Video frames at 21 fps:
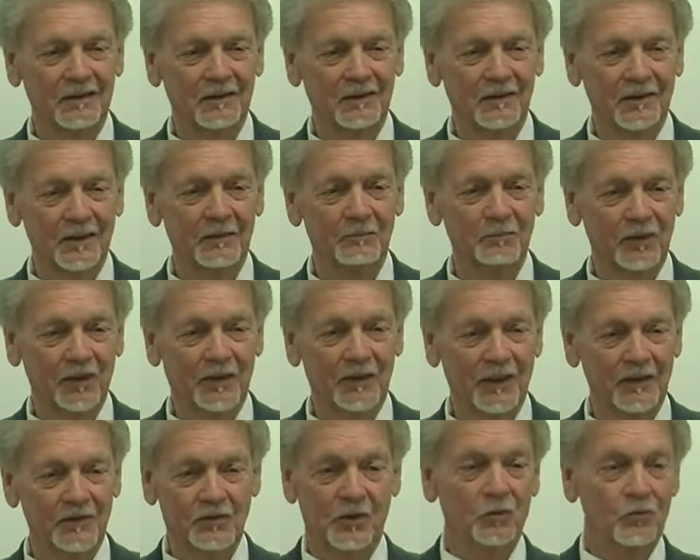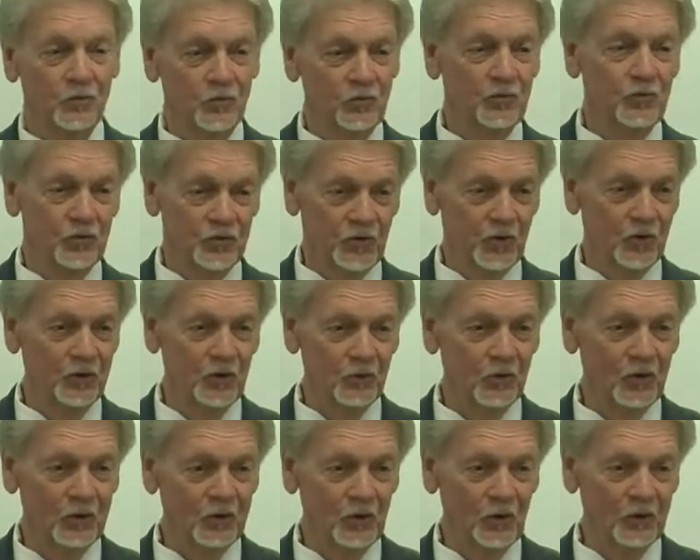uh, the implication. Oh, so
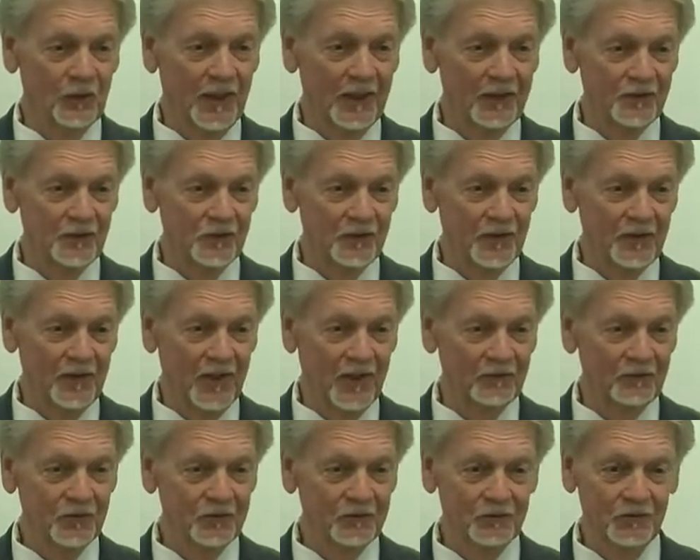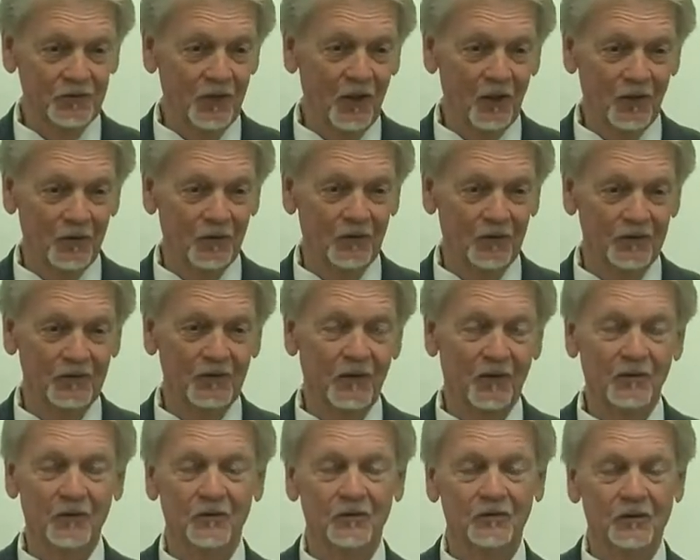you want to know an answer to that uh, one? No,
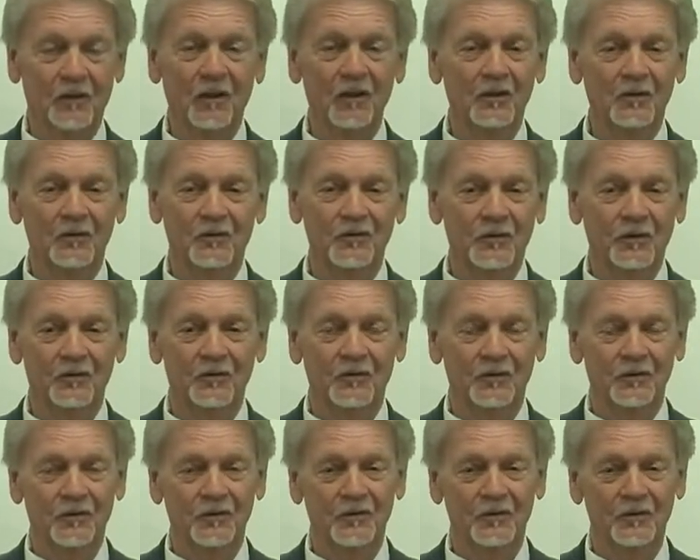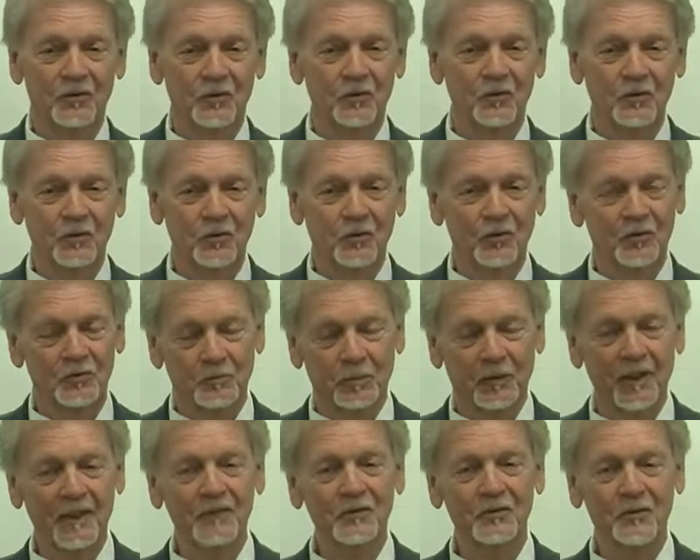no, no. You, you, you
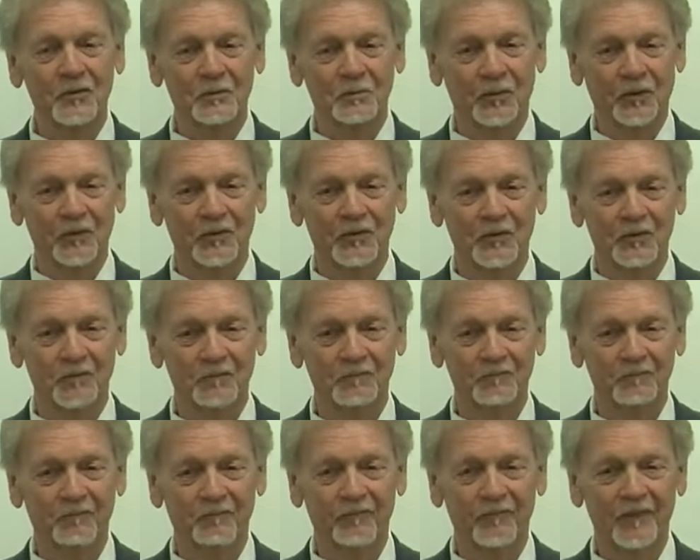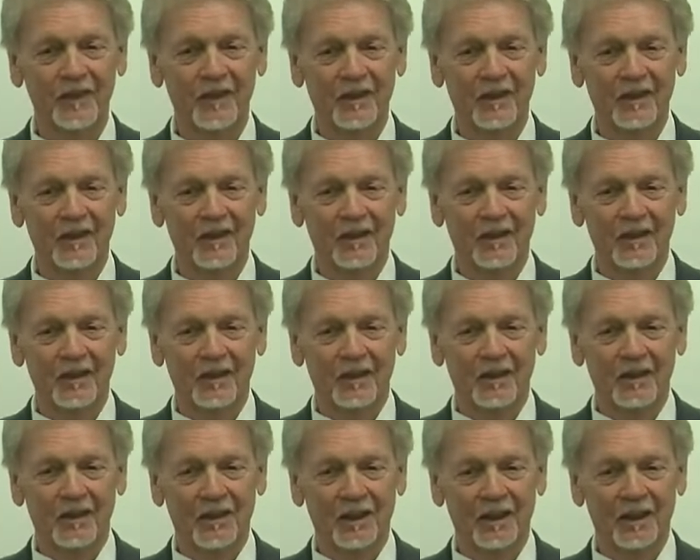explain to the person
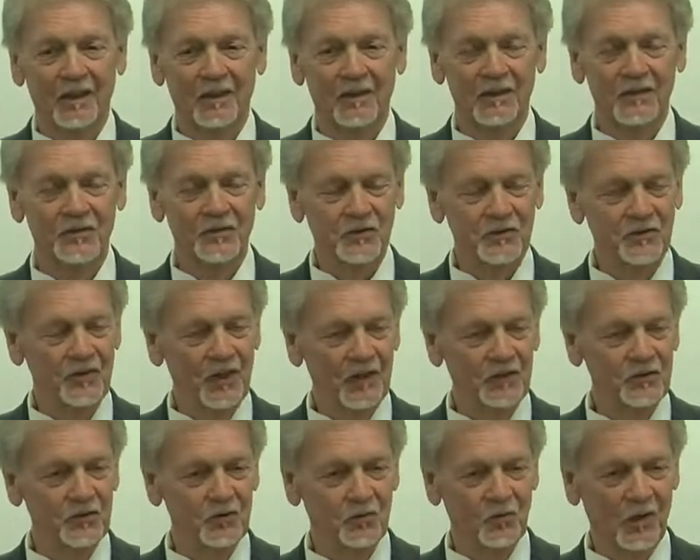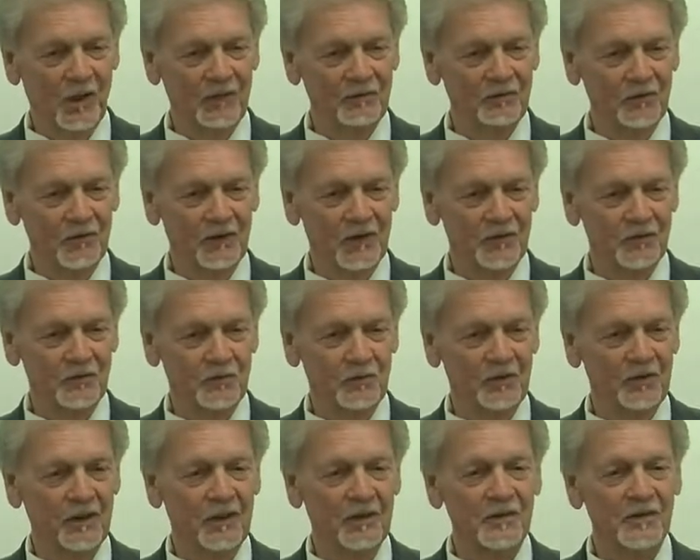that this is not your wife or
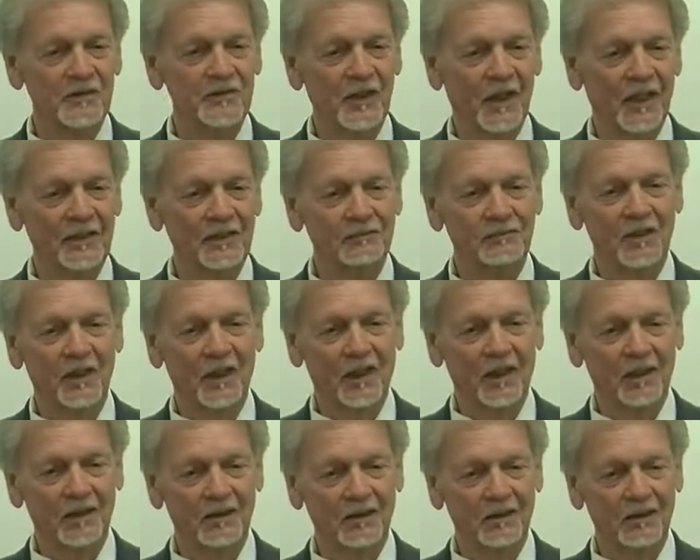husband in the sight of God.